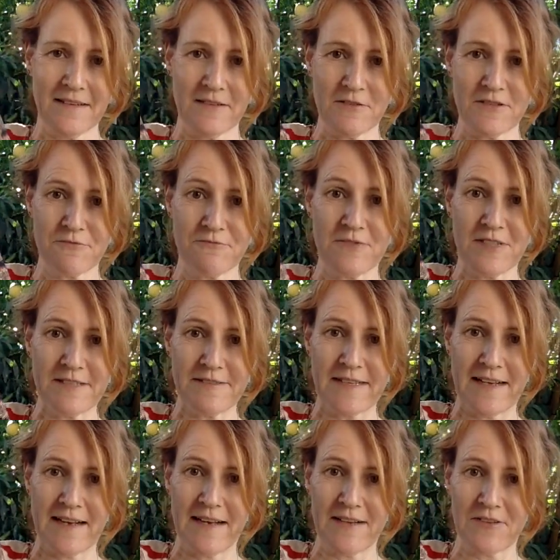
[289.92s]
I was really
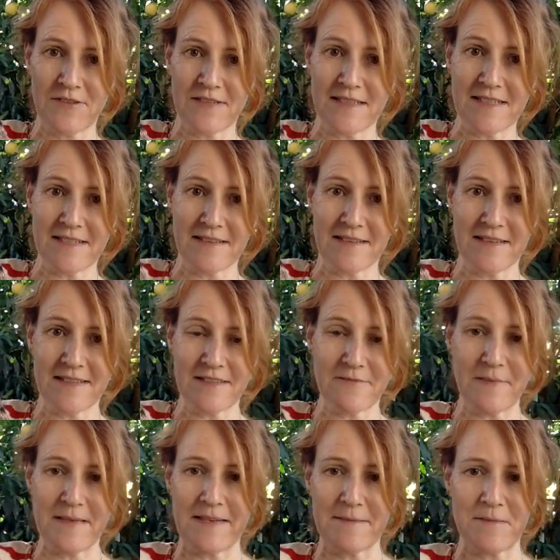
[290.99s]
hard on these, and these
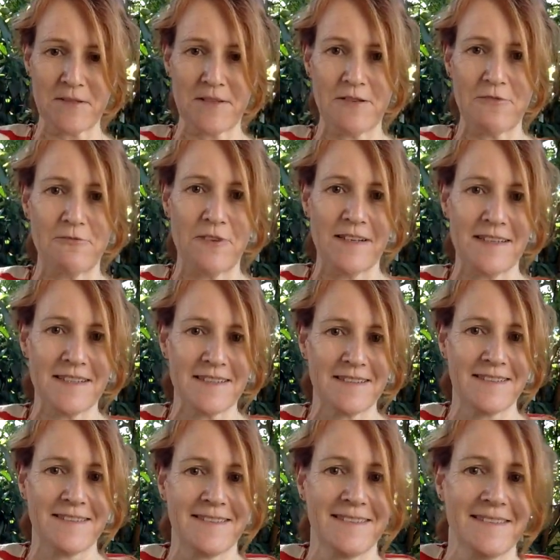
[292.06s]
have been absolutely great.
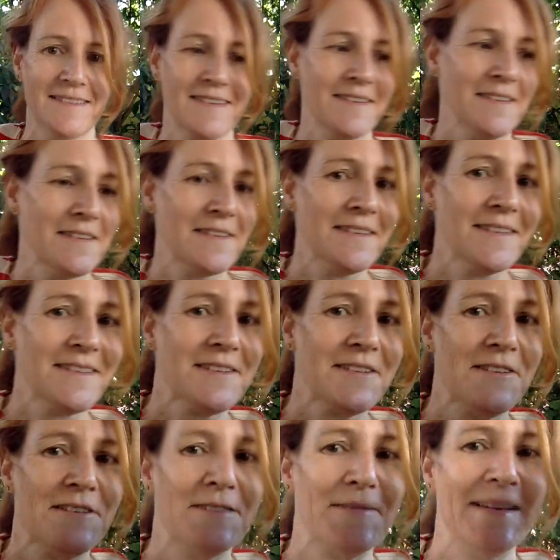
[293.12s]

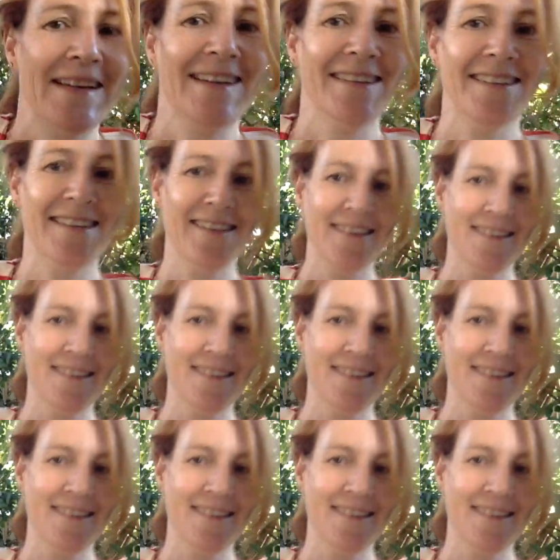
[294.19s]
Excuse me.